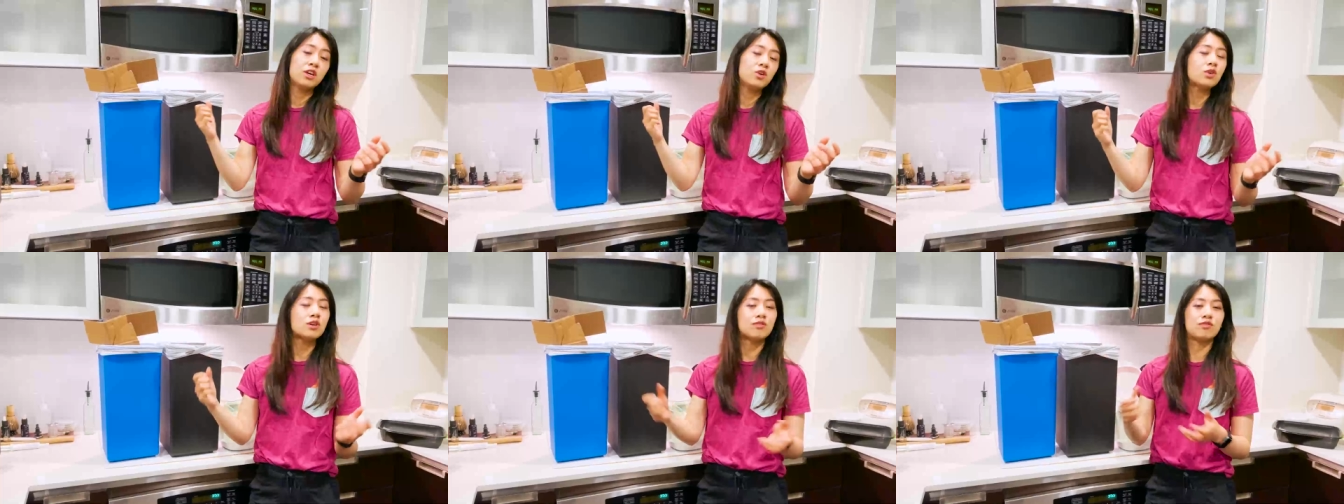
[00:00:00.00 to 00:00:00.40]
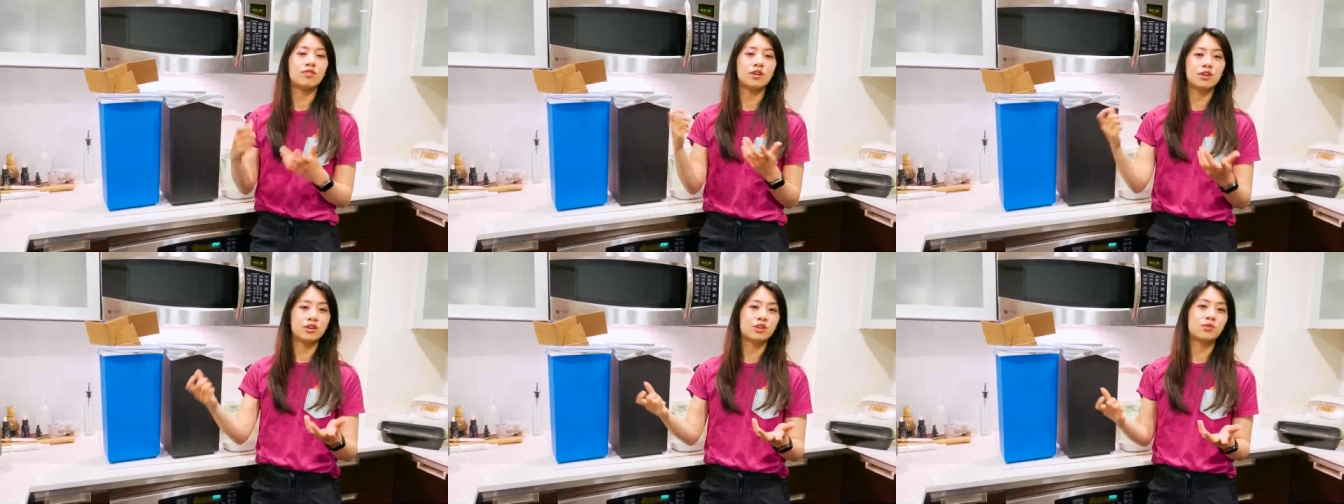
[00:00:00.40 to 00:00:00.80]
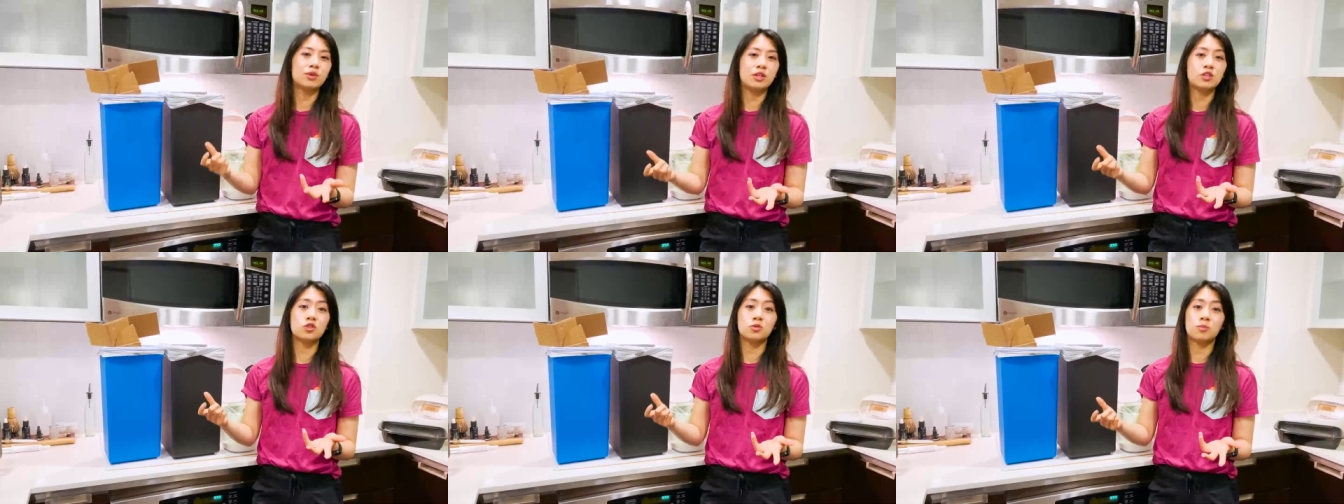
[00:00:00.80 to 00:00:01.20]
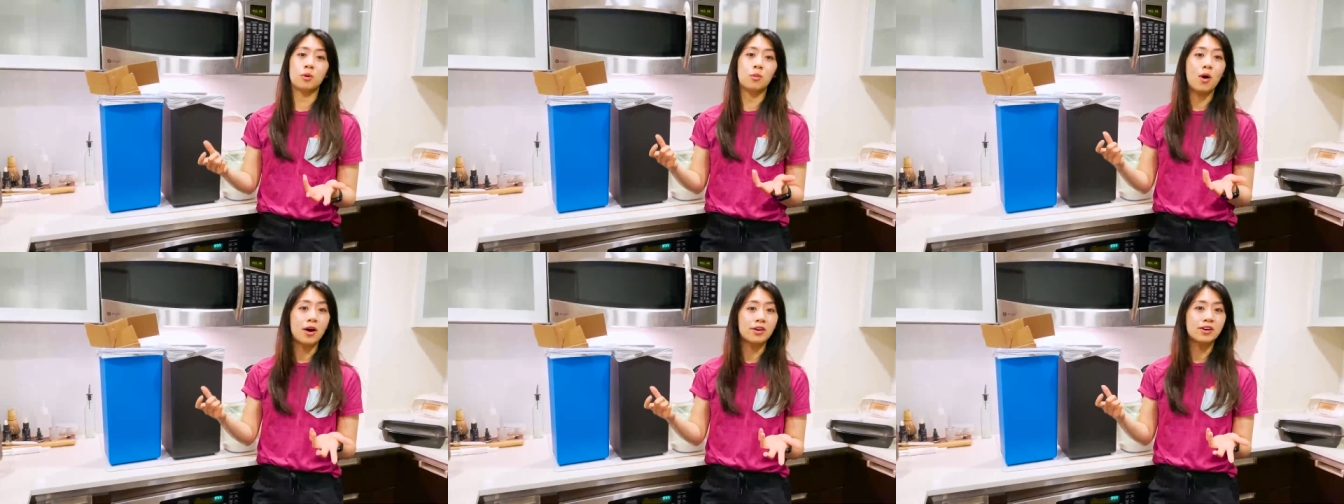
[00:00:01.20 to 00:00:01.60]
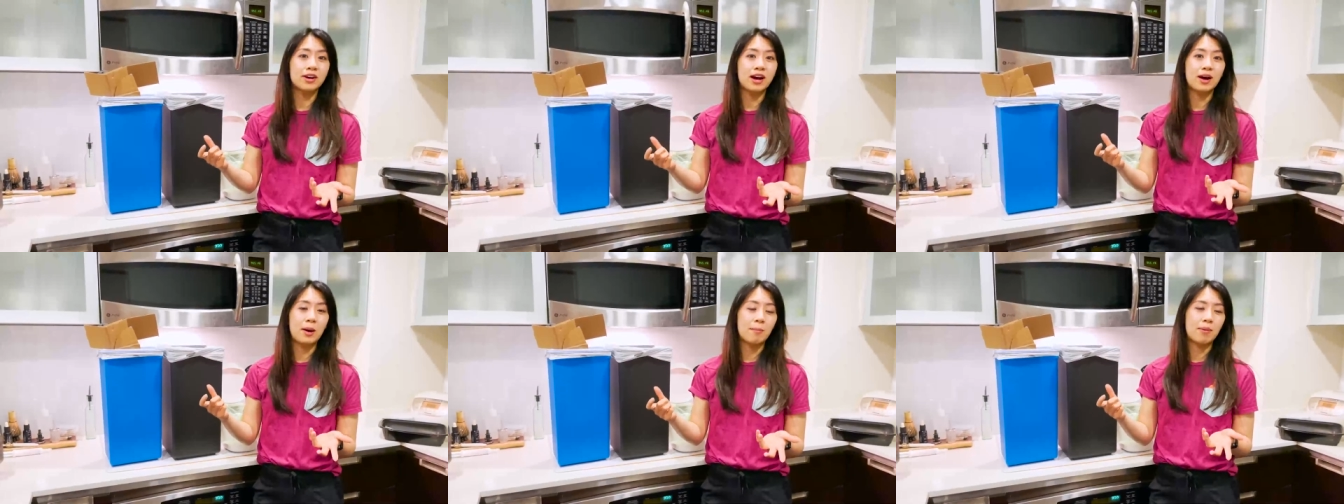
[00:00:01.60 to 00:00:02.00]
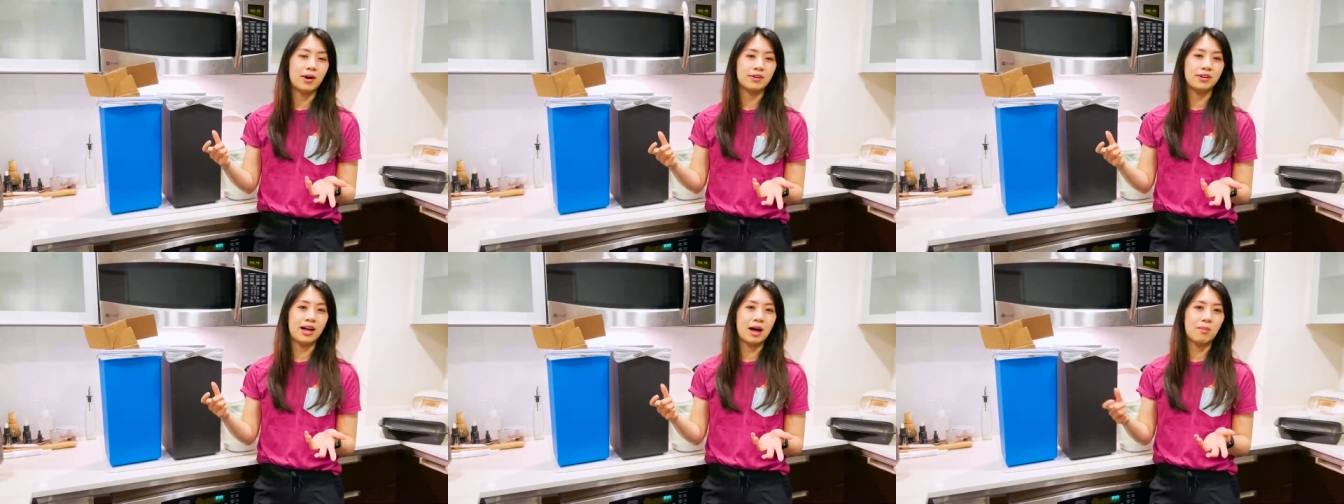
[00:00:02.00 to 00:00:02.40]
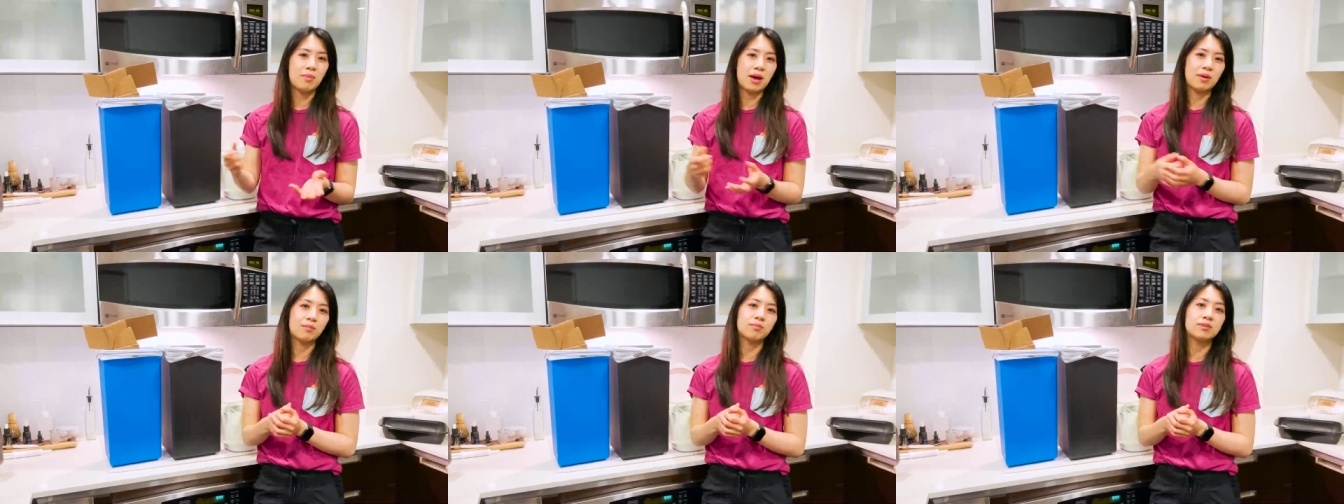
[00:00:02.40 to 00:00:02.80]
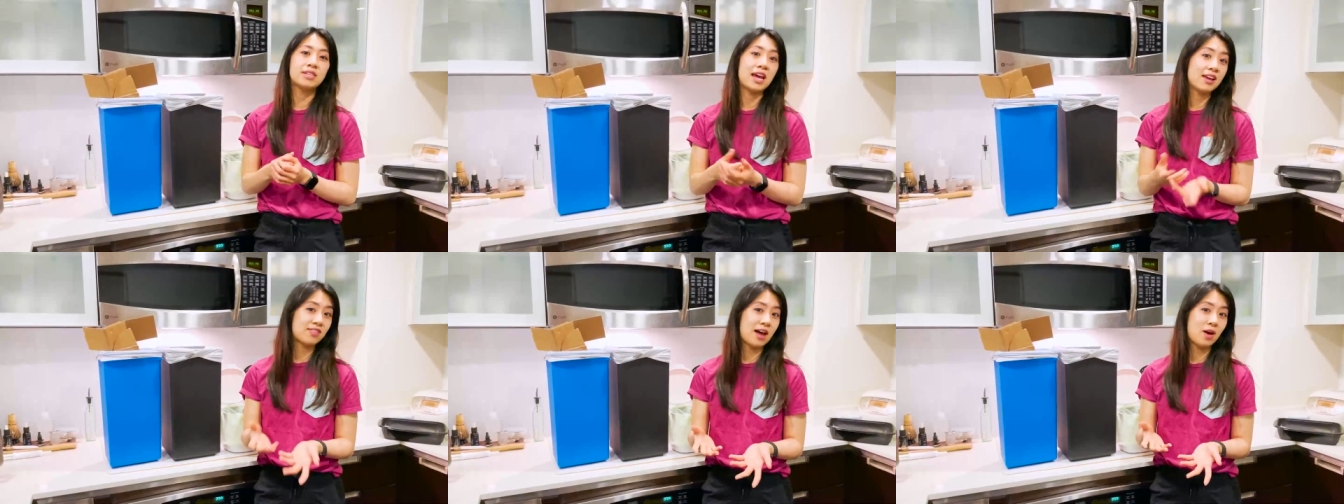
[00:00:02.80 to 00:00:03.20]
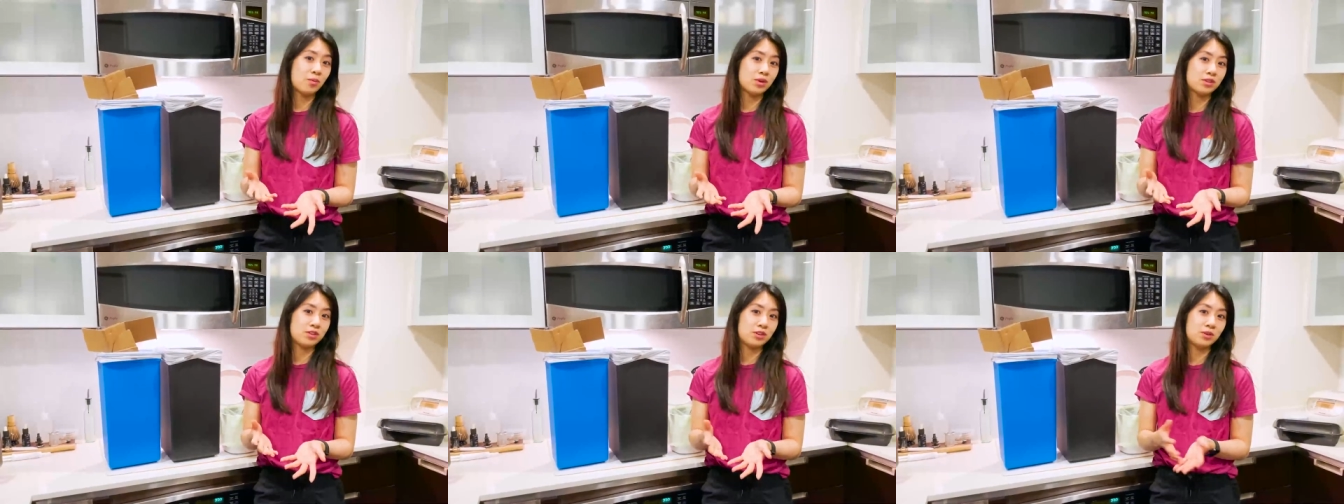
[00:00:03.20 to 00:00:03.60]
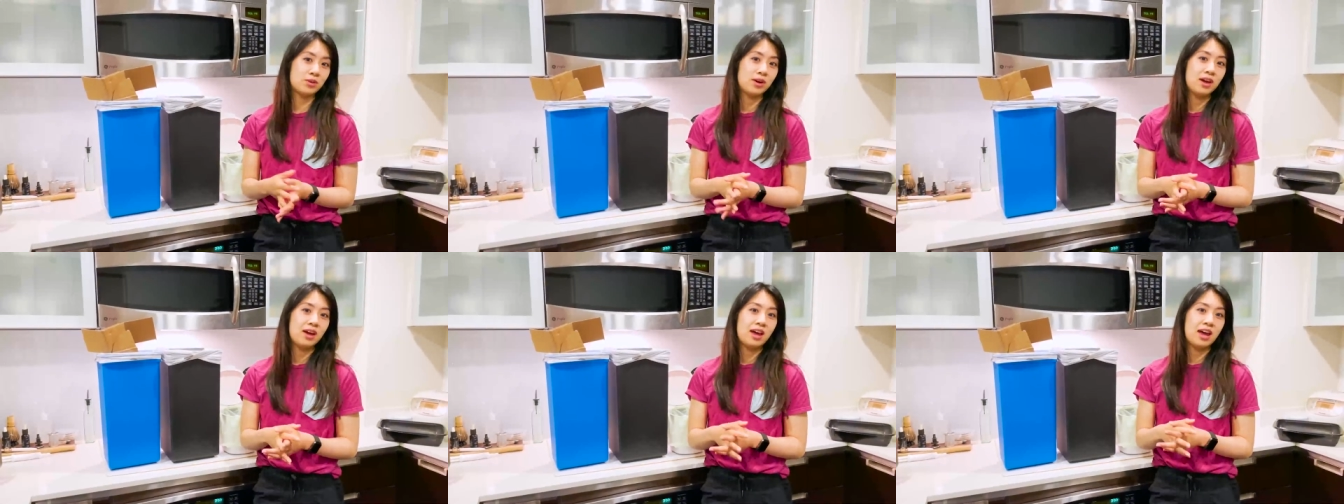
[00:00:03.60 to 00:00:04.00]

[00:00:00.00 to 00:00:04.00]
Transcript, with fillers: you can fill your reusable water bottle up and take that with you.